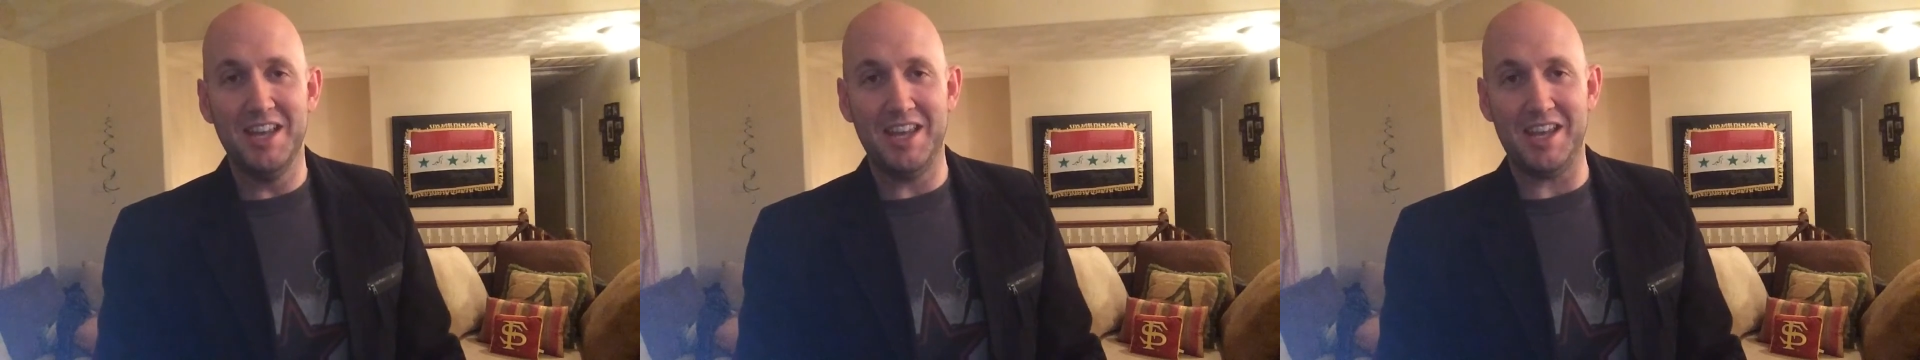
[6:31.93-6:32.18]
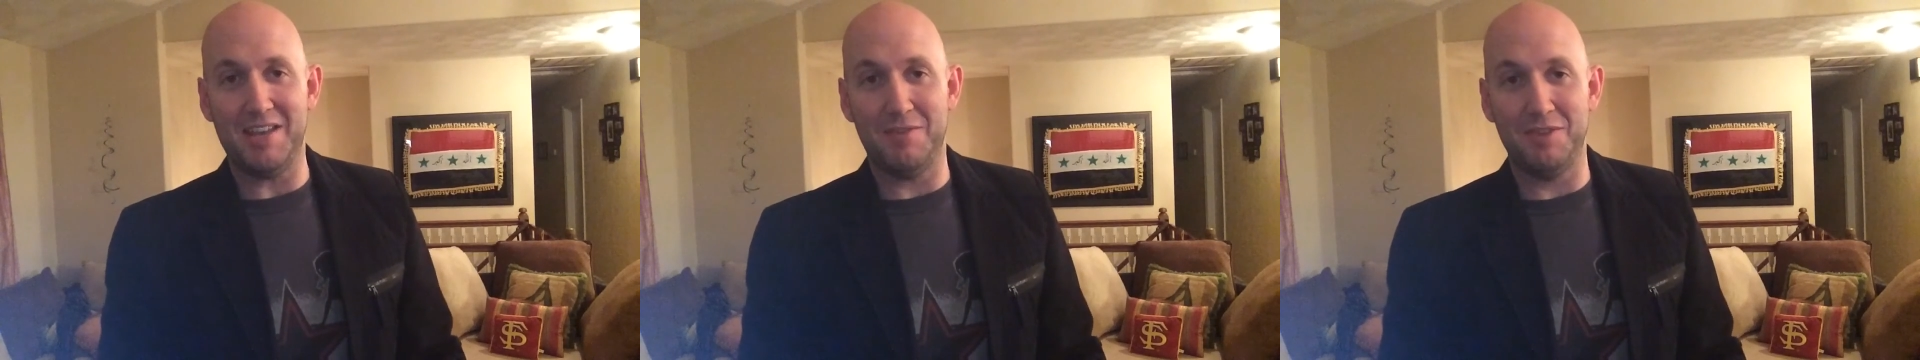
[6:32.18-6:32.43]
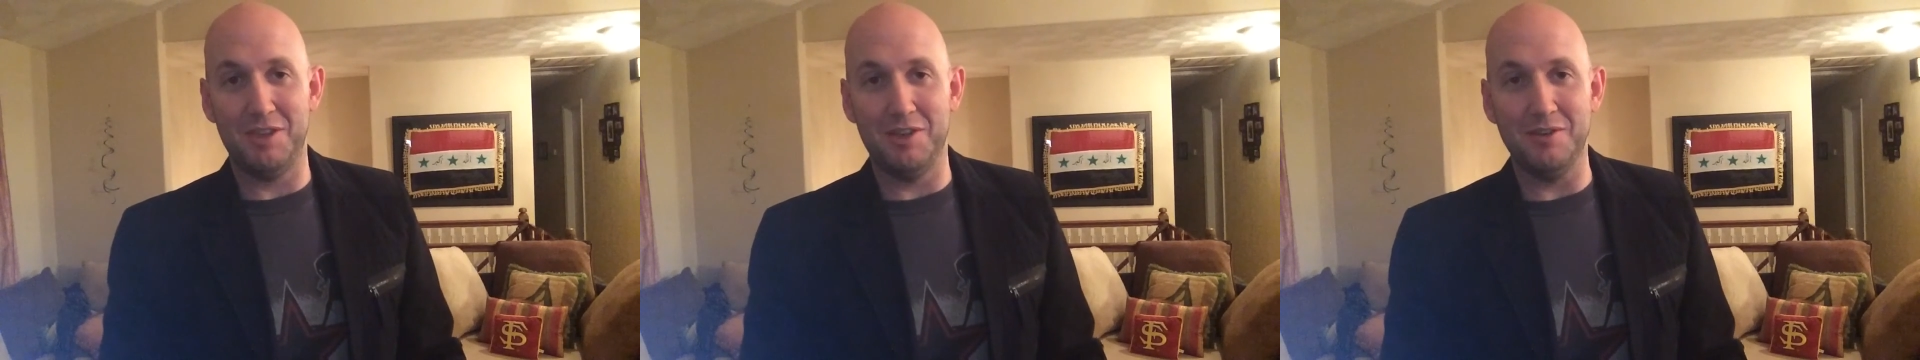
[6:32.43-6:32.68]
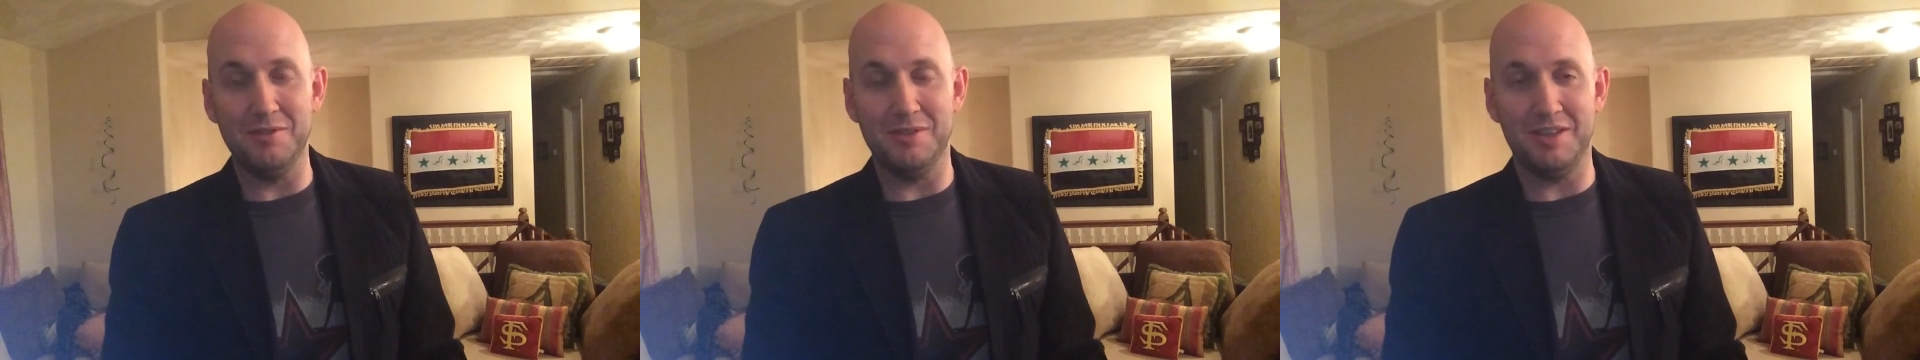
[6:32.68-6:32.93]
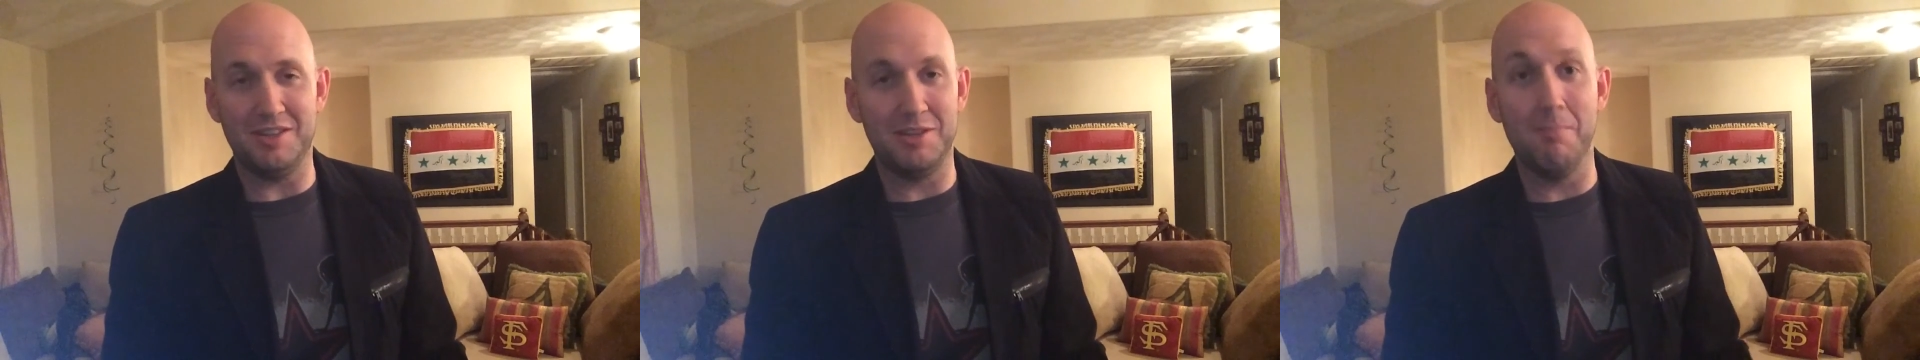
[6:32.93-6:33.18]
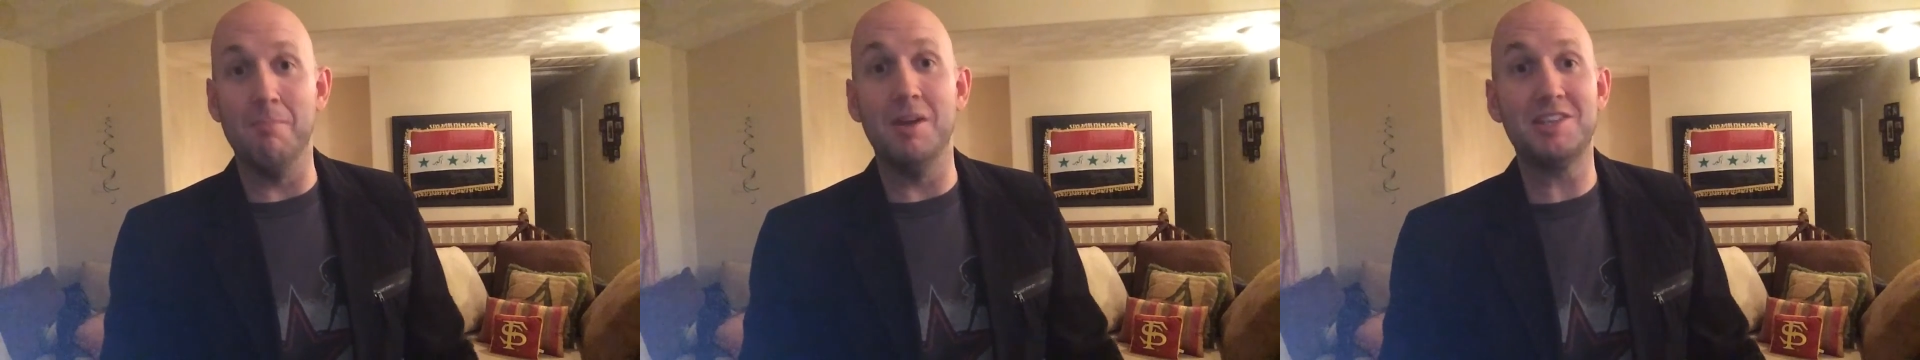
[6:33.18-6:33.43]
even though
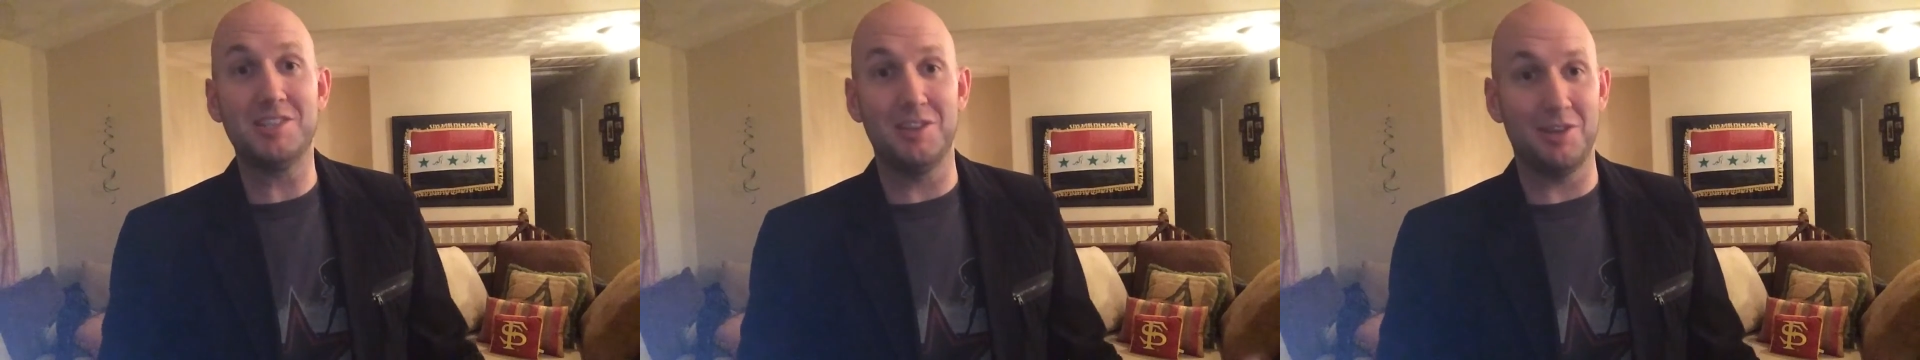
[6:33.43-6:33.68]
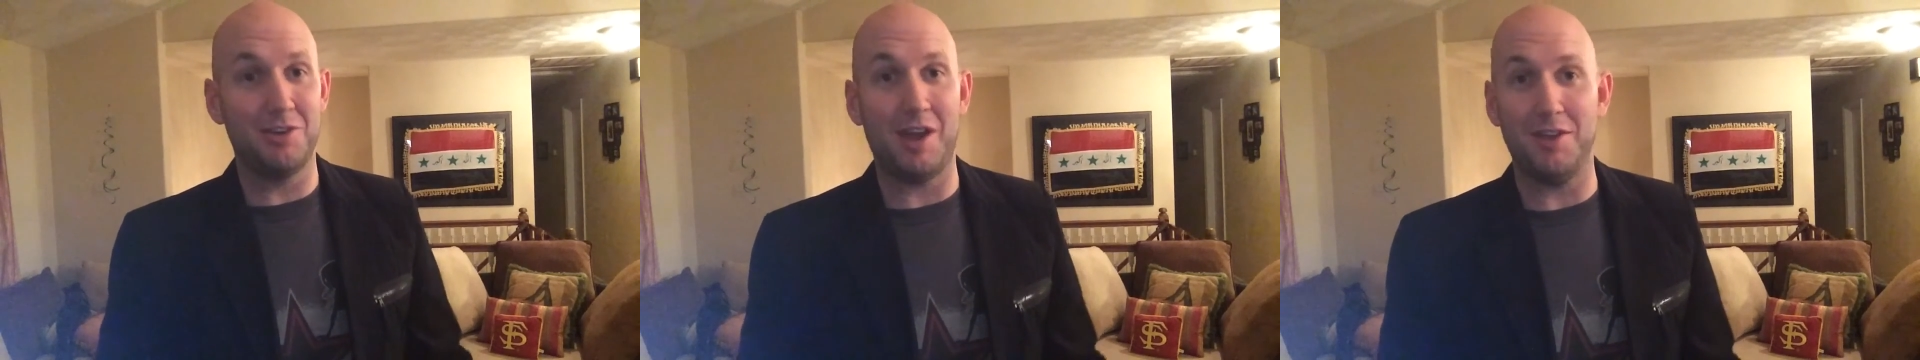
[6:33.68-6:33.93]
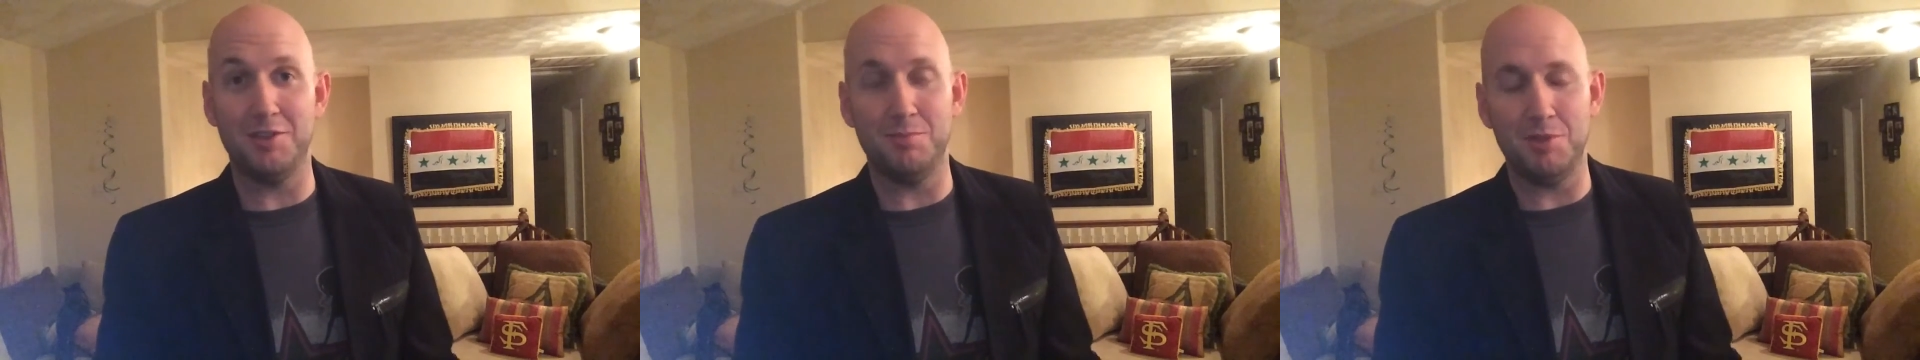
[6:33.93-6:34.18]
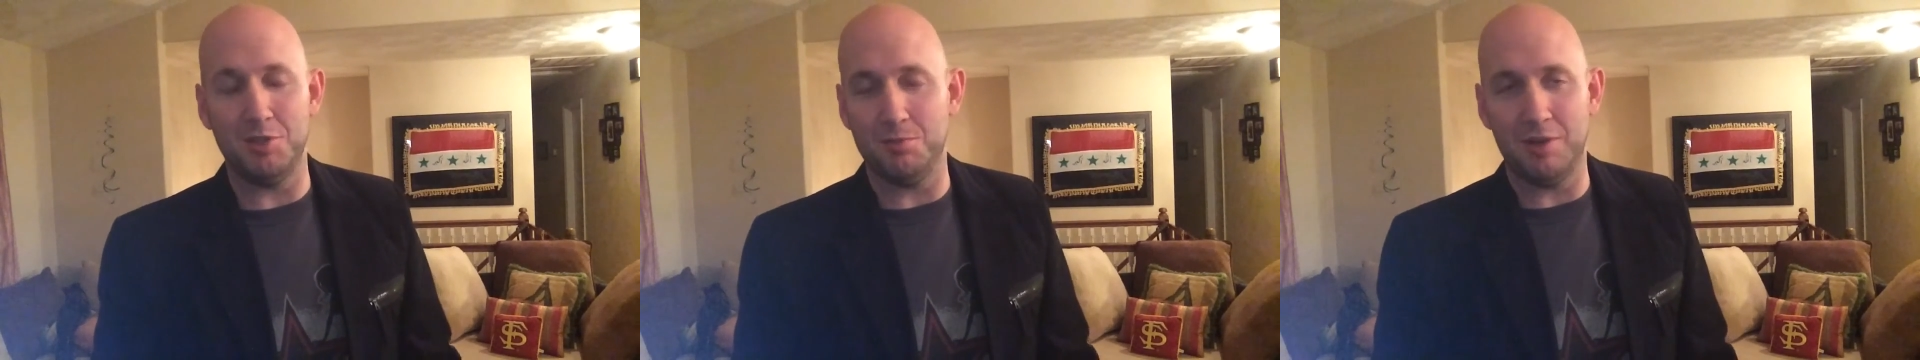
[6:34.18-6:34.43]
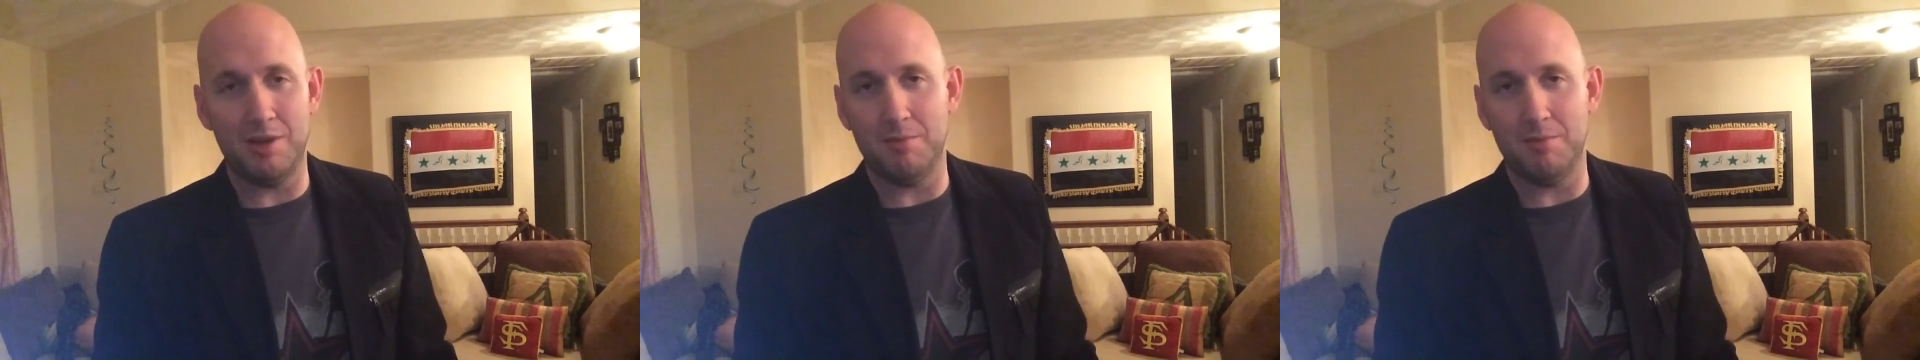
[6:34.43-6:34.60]
much to the crowd's amusement.